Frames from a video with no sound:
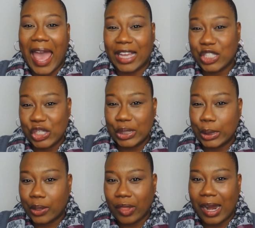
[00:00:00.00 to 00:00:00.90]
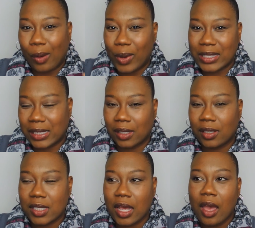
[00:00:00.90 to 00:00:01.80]
ashy look that I
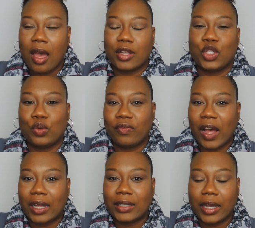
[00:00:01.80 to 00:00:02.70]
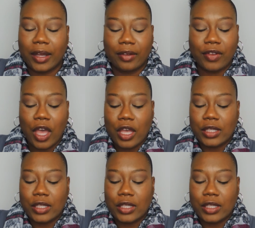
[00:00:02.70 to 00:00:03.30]
wasn't too fond of.